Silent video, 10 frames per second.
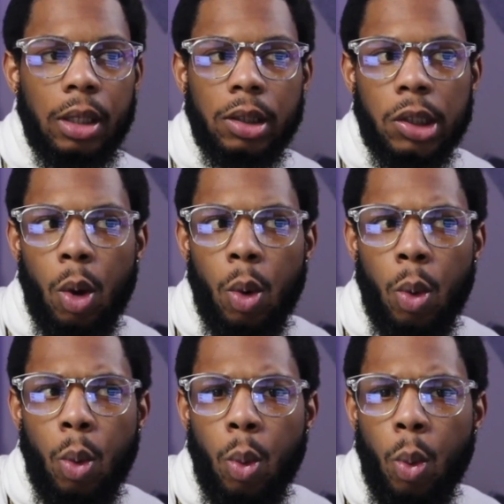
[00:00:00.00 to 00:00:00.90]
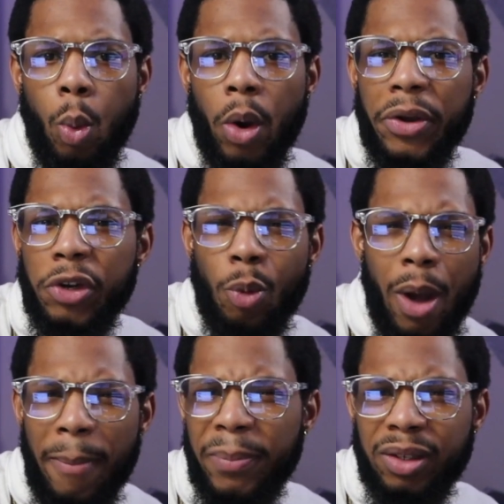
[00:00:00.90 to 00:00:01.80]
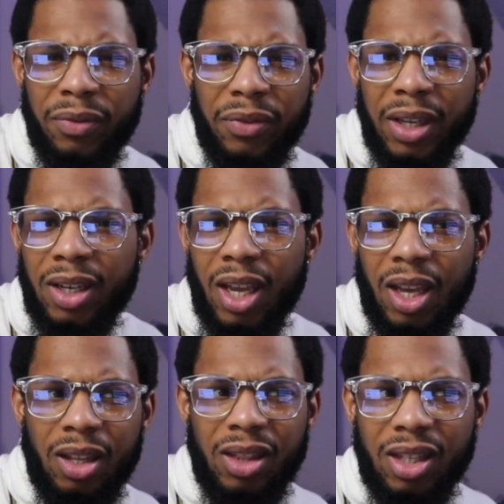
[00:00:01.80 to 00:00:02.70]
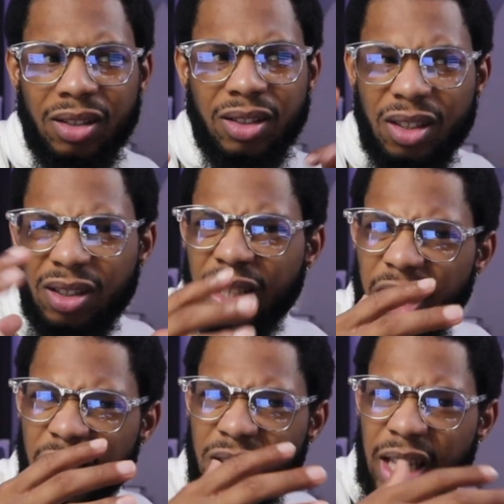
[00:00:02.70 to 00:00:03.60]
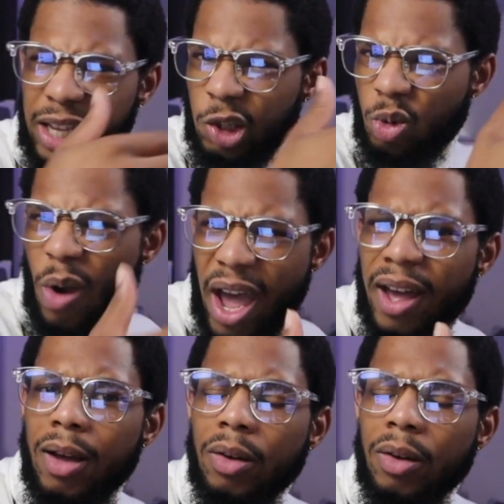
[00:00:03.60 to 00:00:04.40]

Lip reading: So where do I benefit in this success that you have?